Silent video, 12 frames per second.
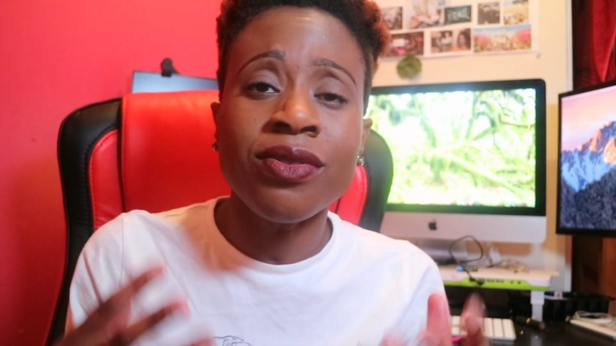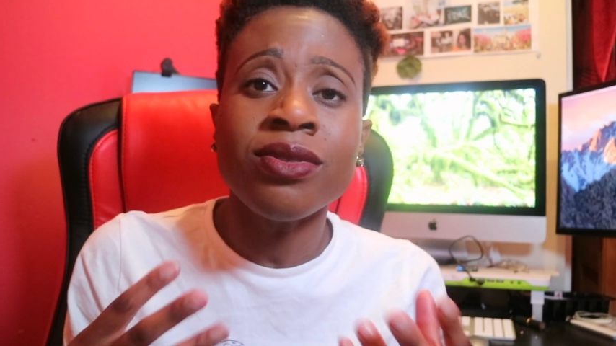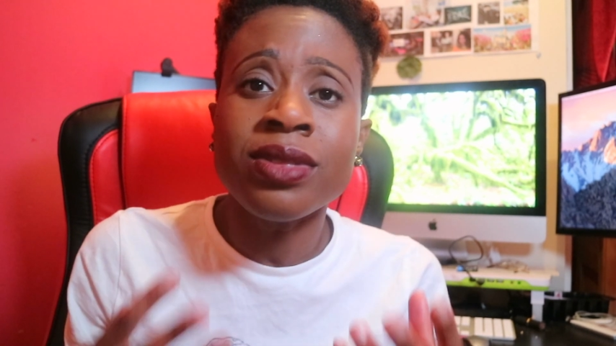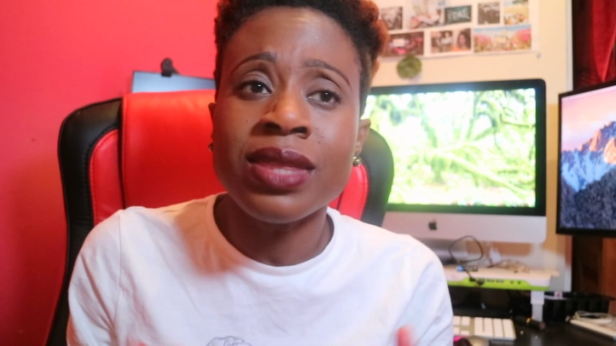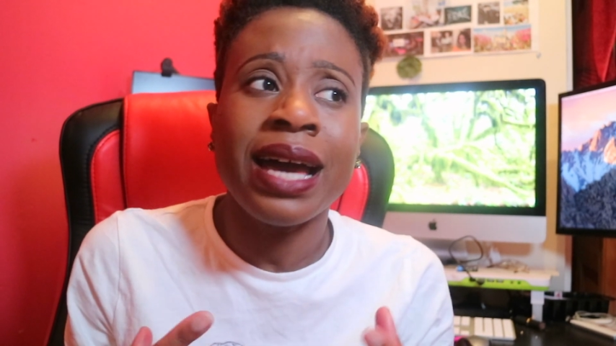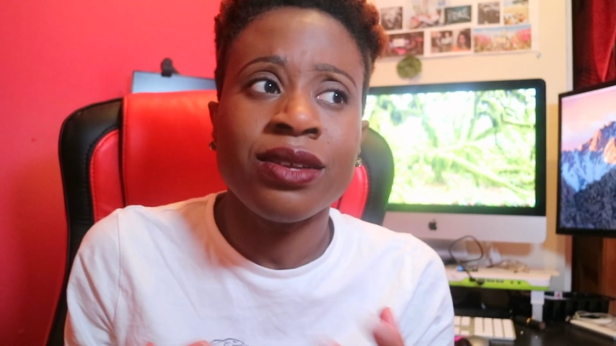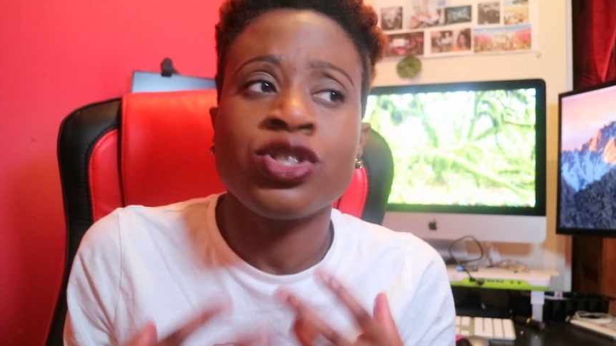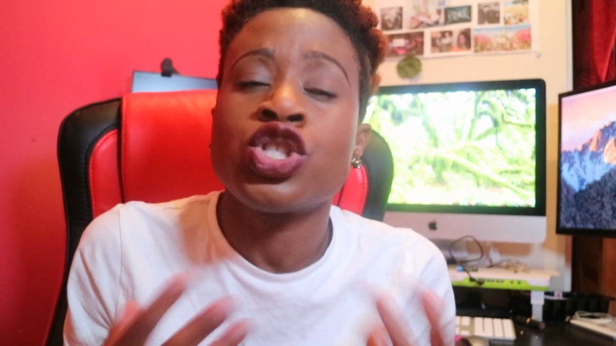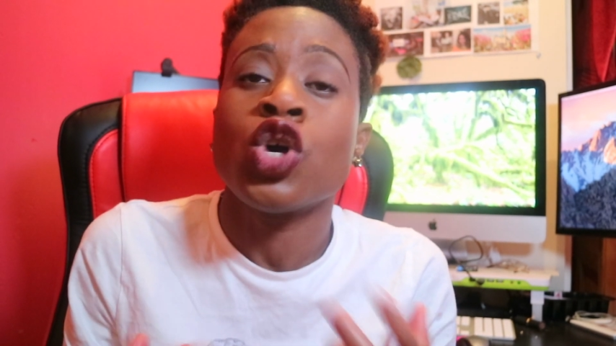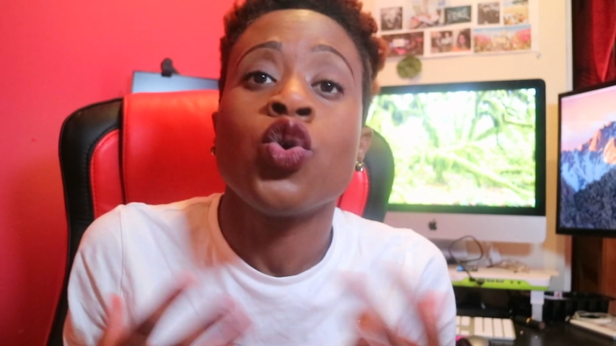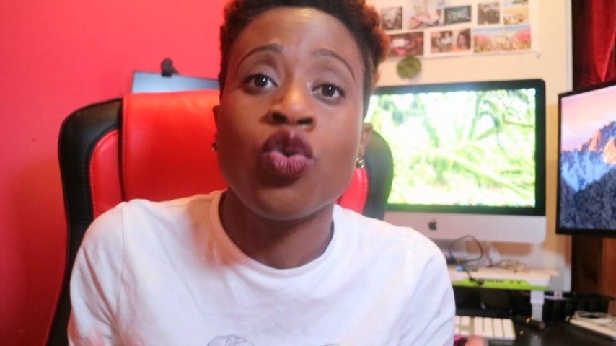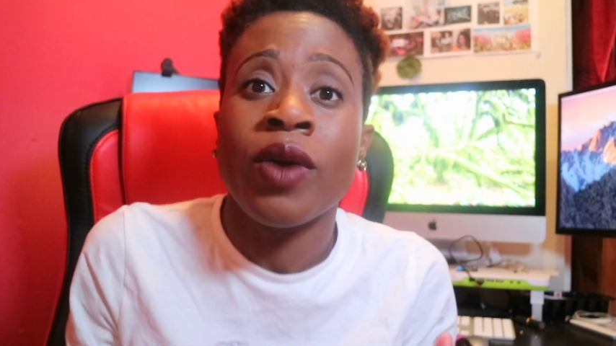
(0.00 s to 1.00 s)
that
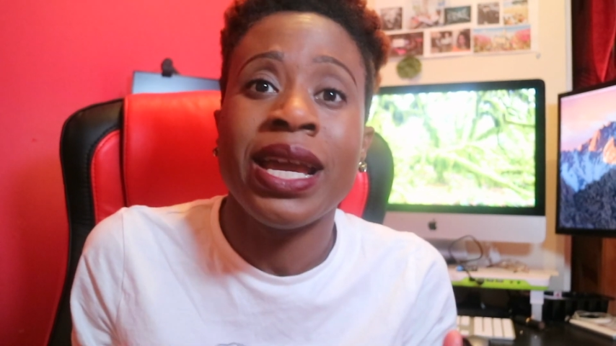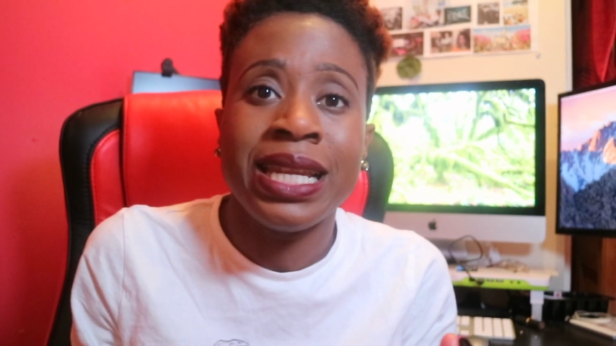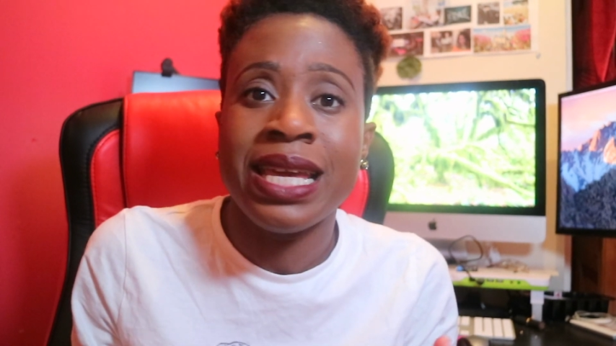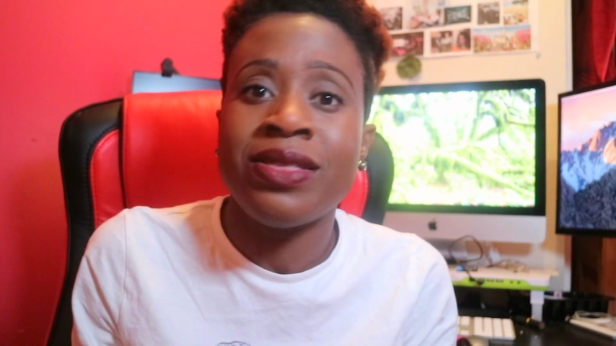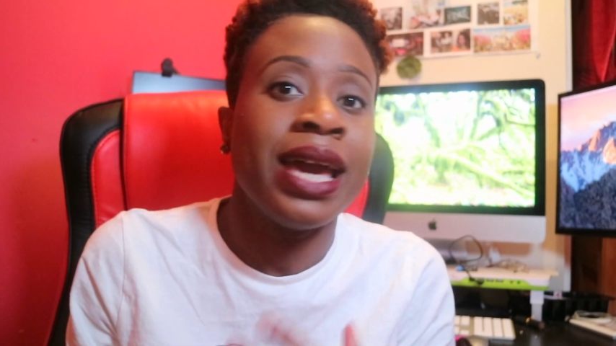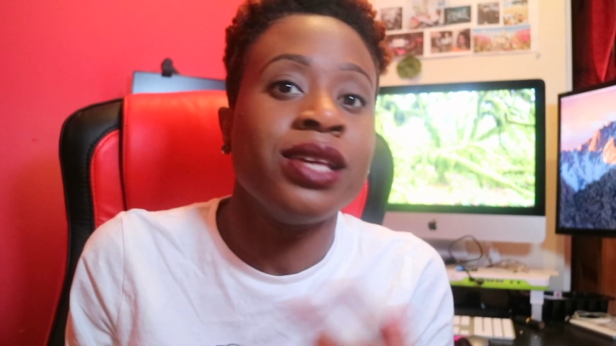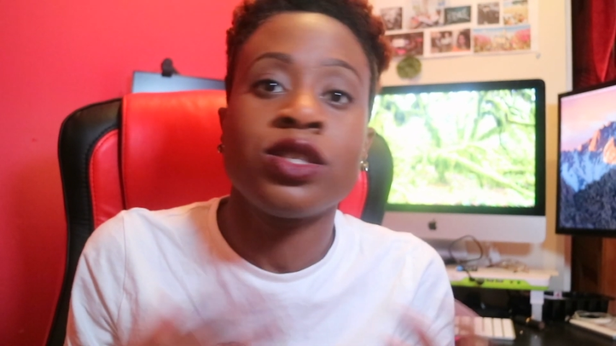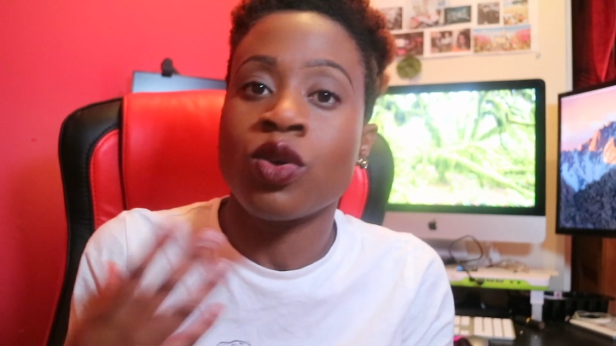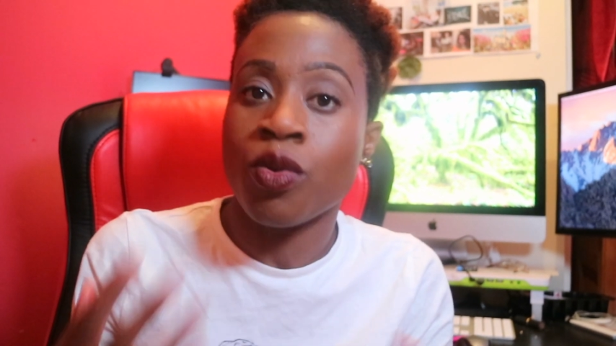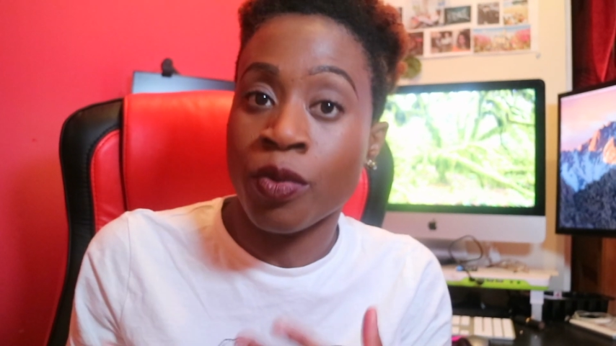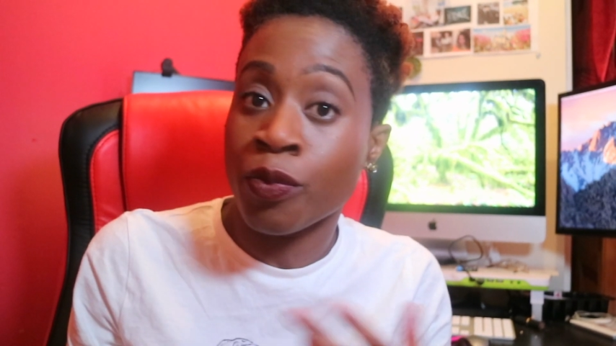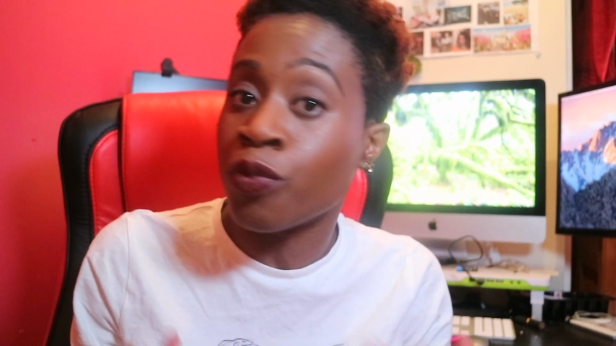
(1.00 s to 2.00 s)
so greatly that is,
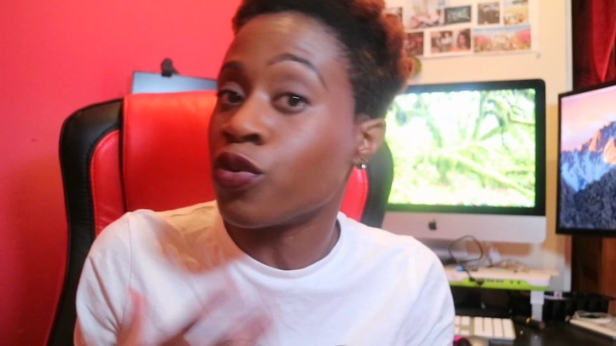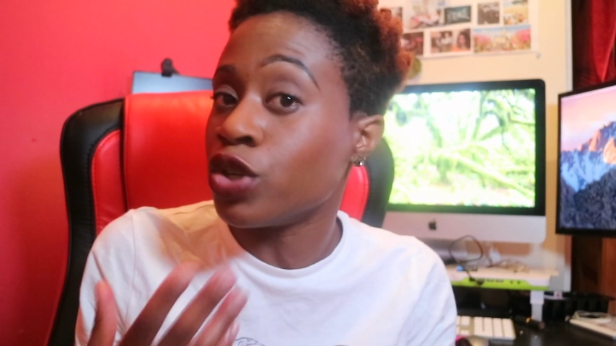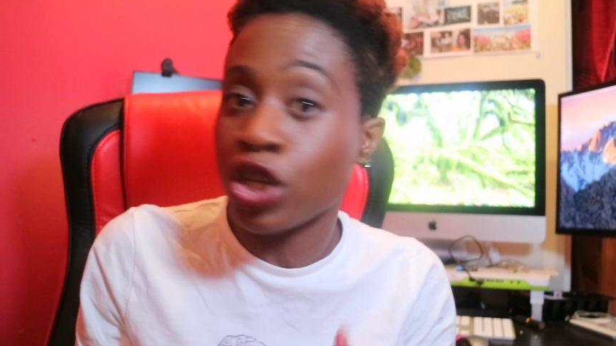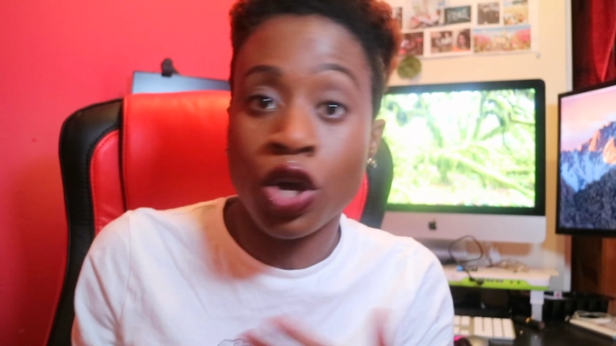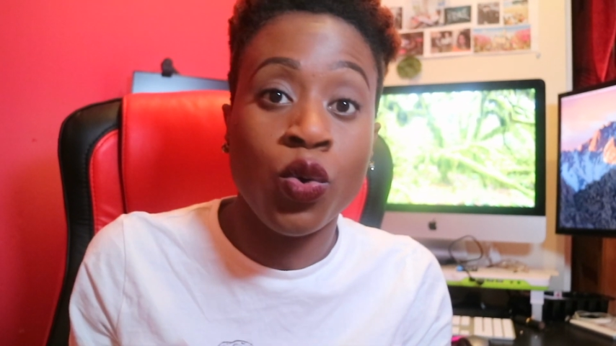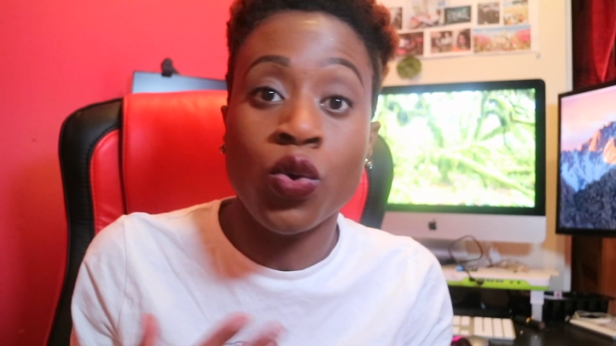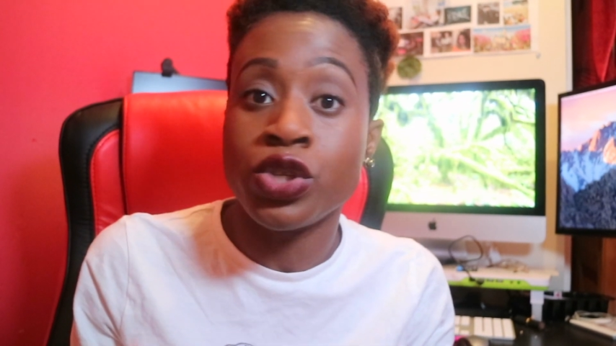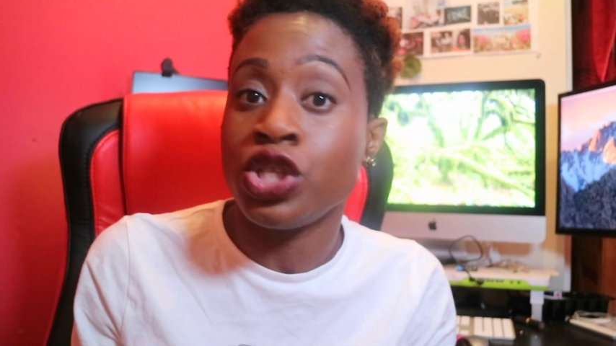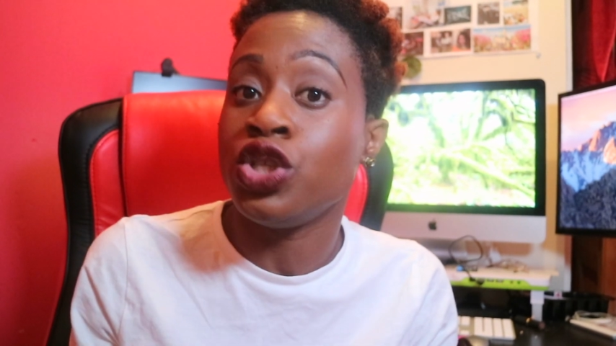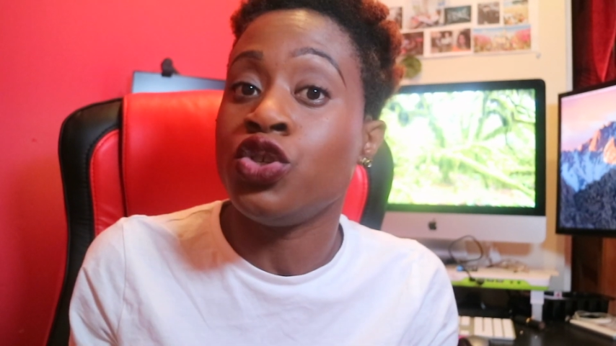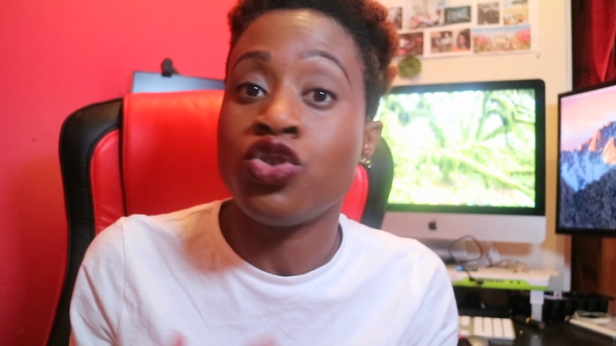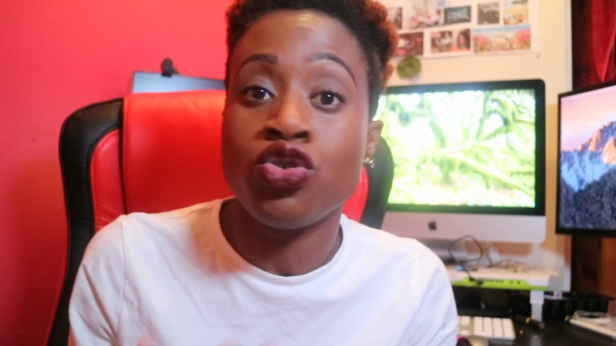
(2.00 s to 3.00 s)
you know,
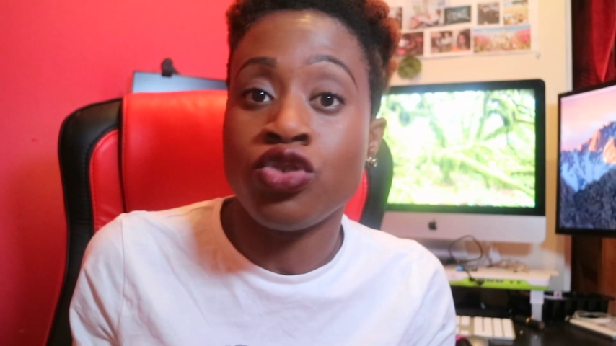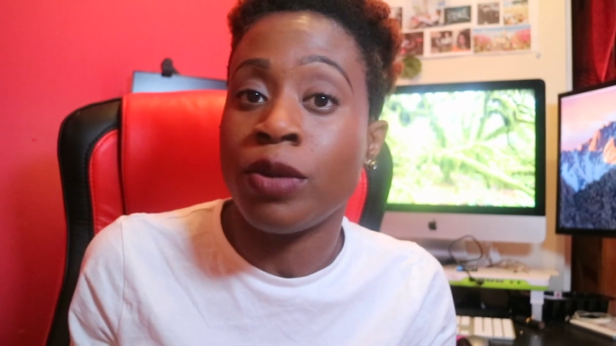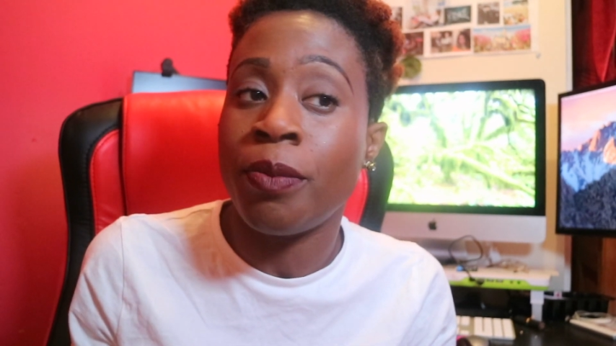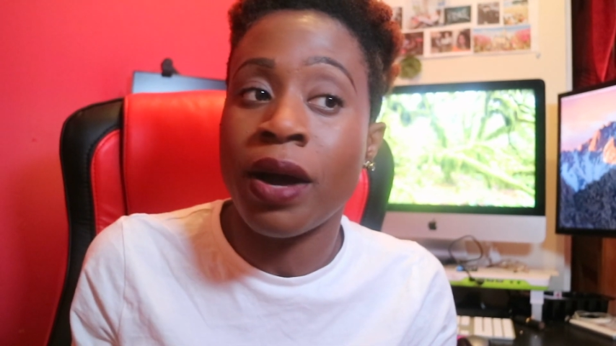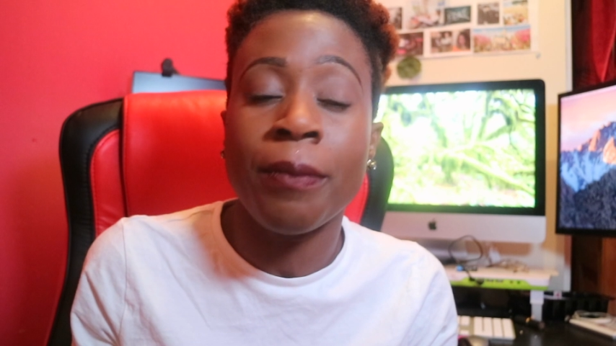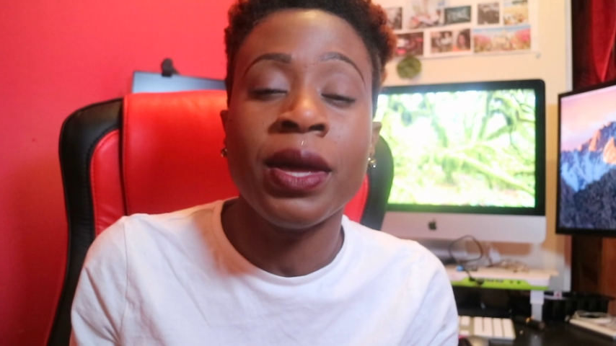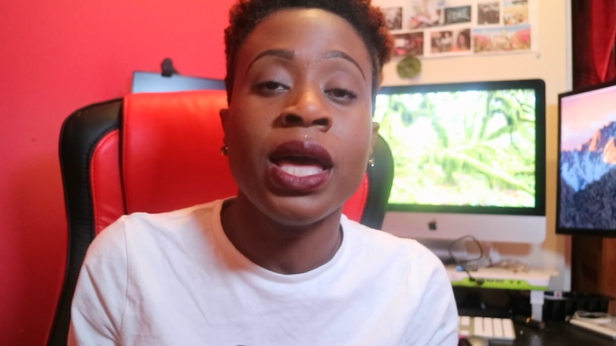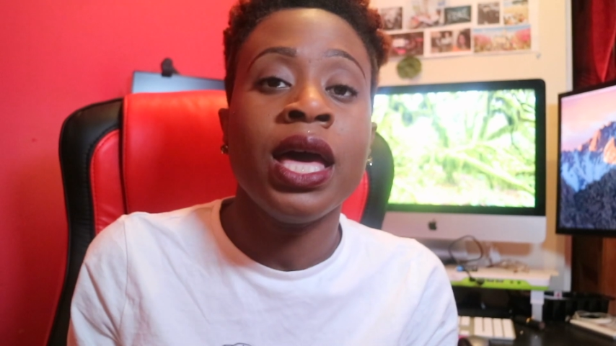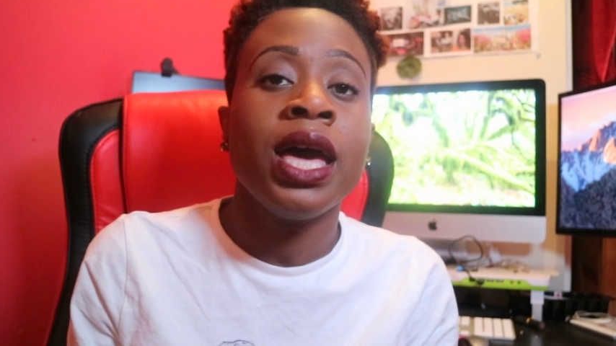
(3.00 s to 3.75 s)
causing you to trip up?